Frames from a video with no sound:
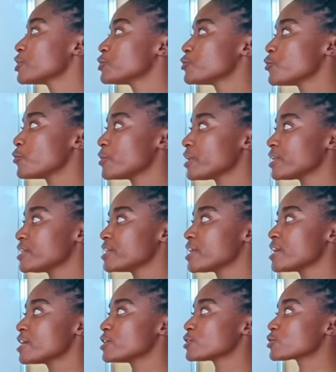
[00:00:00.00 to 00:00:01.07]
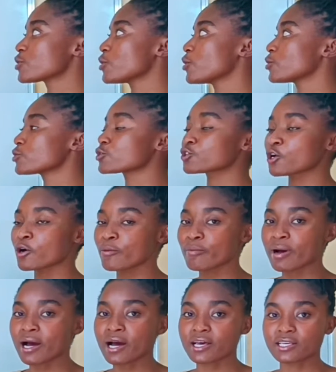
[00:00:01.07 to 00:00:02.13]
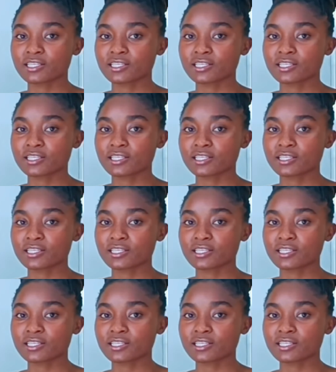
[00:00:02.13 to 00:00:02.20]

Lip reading: To read. So soma